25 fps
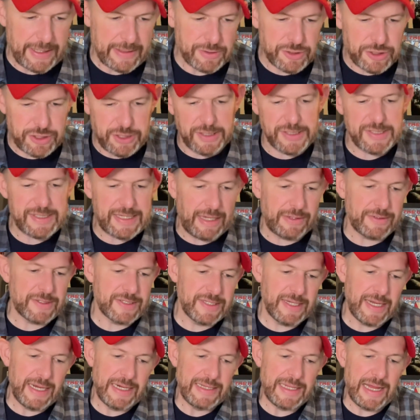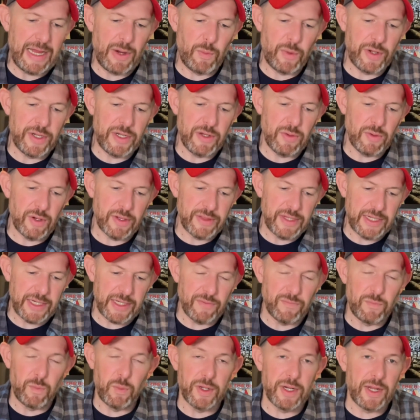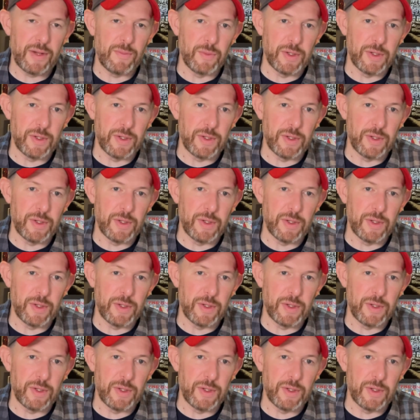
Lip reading: just outside that window, I think, of what I